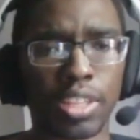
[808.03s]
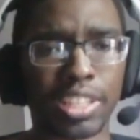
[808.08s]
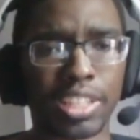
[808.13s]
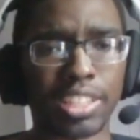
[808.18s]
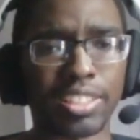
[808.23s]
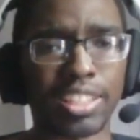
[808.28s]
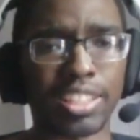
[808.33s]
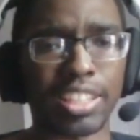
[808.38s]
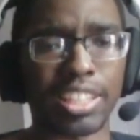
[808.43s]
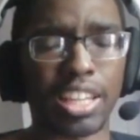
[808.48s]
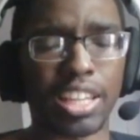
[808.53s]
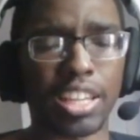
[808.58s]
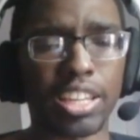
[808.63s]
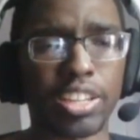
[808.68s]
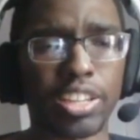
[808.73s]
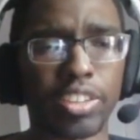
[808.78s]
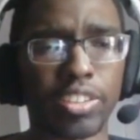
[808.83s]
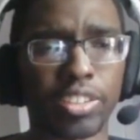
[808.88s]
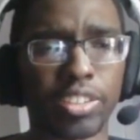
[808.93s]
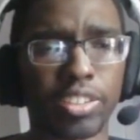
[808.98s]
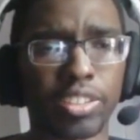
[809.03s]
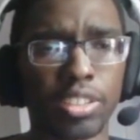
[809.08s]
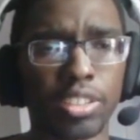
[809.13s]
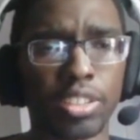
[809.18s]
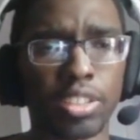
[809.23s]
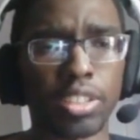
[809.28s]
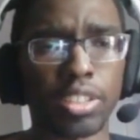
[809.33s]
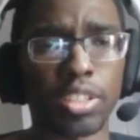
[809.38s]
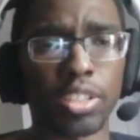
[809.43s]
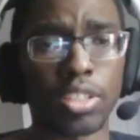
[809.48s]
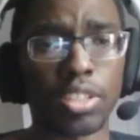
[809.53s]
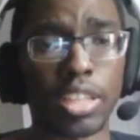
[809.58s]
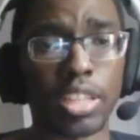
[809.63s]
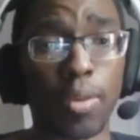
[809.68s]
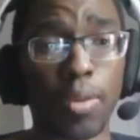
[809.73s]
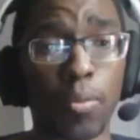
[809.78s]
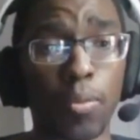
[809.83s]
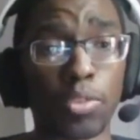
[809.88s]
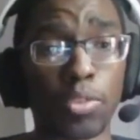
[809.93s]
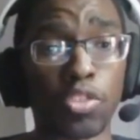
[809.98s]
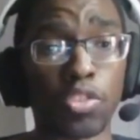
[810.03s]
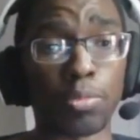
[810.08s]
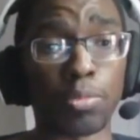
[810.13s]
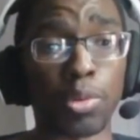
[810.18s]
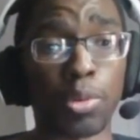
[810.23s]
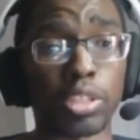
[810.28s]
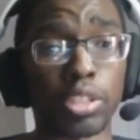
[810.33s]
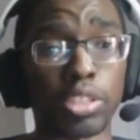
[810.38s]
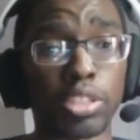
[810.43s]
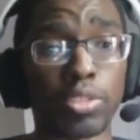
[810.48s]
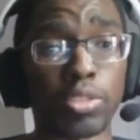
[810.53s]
Now get the heck out of here. That one's smoking.